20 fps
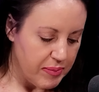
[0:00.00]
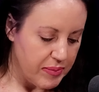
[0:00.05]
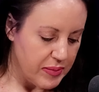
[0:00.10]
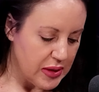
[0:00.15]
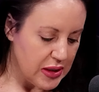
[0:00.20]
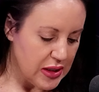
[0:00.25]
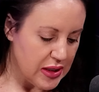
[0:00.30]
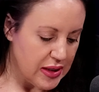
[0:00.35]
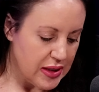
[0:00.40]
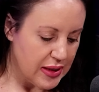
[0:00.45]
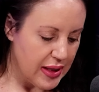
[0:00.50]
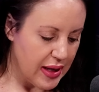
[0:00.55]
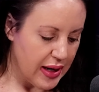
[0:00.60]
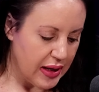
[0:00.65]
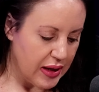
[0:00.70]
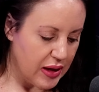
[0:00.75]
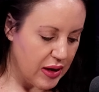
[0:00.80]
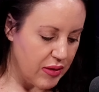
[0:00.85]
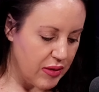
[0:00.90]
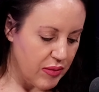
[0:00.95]
just
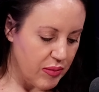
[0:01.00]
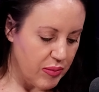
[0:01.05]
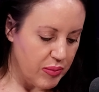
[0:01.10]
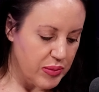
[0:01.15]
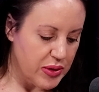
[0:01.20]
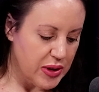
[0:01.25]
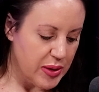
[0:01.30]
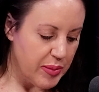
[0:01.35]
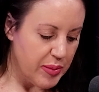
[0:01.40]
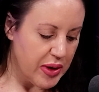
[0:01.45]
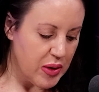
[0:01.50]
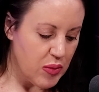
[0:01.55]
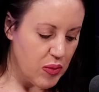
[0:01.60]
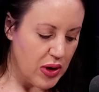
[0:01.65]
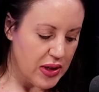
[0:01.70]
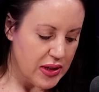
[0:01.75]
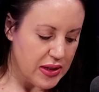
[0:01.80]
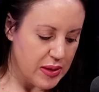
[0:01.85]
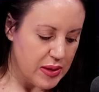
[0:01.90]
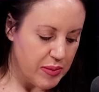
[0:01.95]
like somebody
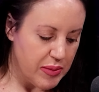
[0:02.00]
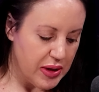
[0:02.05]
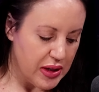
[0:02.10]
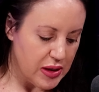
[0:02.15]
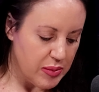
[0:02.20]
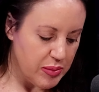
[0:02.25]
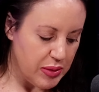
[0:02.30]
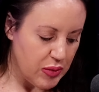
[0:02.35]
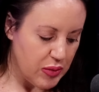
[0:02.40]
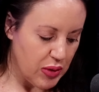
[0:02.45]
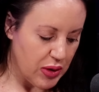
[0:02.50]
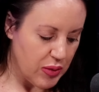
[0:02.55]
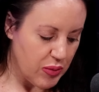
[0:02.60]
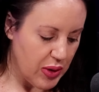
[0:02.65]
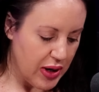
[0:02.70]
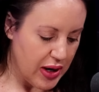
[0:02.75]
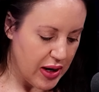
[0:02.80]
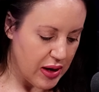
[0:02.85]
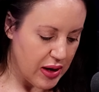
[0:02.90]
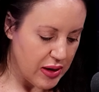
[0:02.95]
wants something to be one
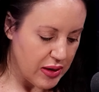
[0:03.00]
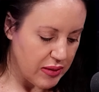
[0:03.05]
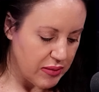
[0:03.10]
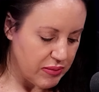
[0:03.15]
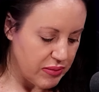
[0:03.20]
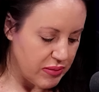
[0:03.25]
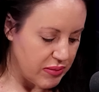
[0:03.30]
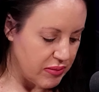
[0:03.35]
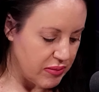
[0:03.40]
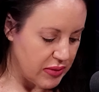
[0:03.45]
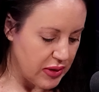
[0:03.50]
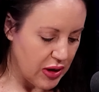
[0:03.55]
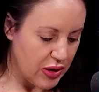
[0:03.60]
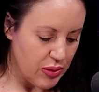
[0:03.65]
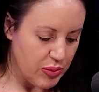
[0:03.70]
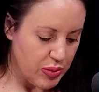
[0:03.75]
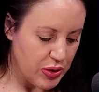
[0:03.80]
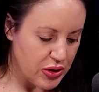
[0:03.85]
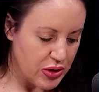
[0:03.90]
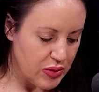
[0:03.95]
way,
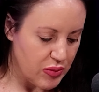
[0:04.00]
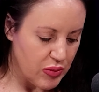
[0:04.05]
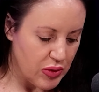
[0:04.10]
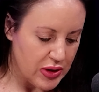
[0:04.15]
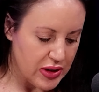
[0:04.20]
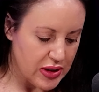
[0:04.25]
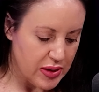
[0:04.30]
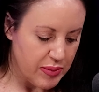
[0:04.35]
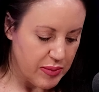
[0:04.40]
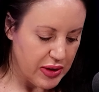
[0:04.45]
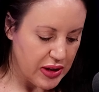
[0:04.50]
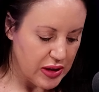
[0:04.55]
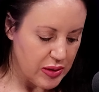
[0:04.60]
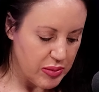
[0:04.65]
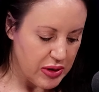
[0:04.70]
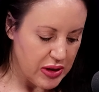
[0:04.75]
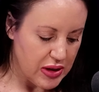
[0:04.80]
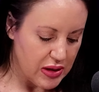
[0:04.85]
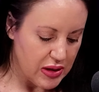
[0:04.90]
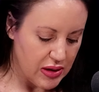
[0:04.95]
another person wants something to
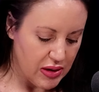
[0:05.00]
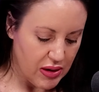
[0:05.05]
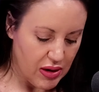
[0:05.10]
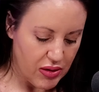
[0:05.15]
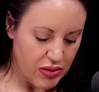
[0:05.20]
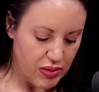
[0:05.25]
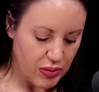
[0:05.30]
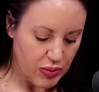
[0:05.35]
be the other